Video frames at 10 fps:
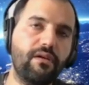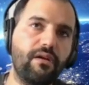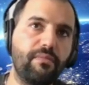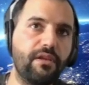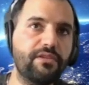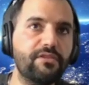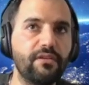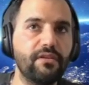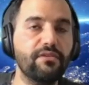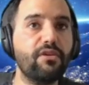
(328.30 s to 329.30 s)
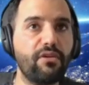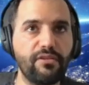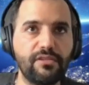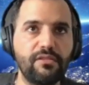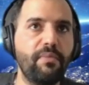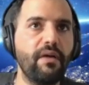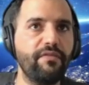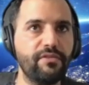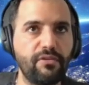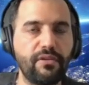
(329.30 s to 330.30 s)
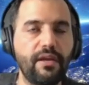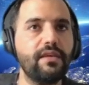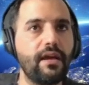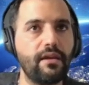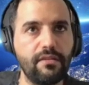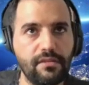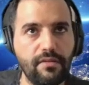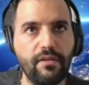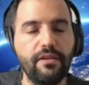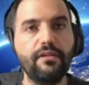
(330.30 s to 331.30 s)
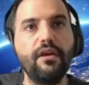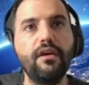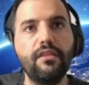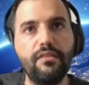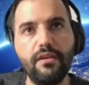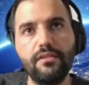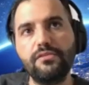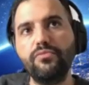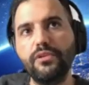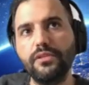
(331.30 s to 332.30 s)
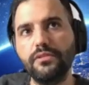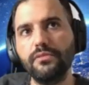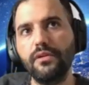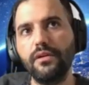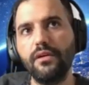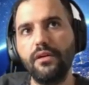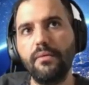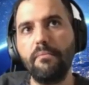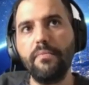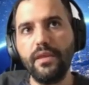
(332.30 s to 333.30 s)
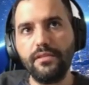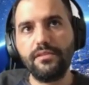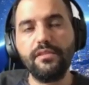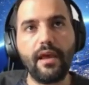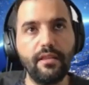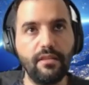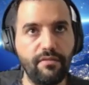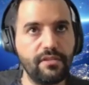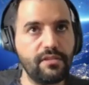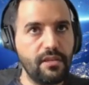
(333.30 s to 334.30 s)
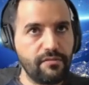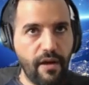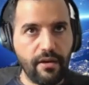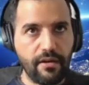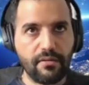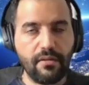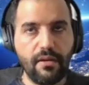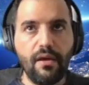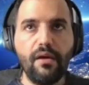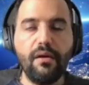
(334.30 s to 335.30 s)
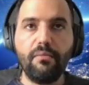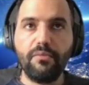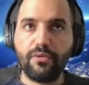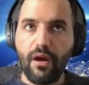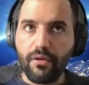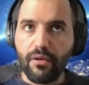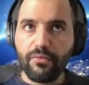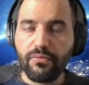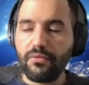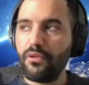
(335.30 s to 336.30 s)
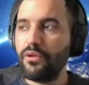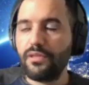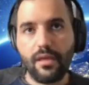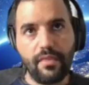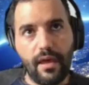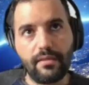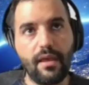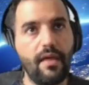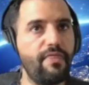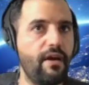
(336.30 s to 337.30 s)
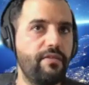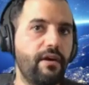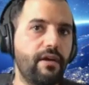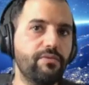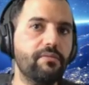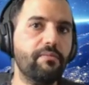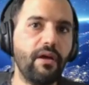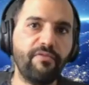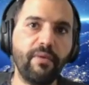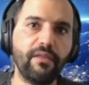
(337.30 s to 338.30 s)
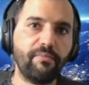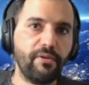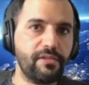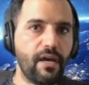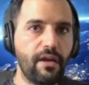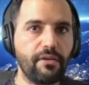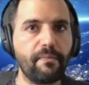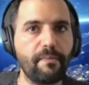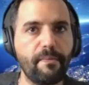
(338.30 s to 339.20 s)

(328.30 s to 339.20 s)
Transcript: uh, military cross the buffer zone, attack on the civilian, this will means the end of the ceasefire Morocco looked at that and thought that I was a bluff by the Polisario.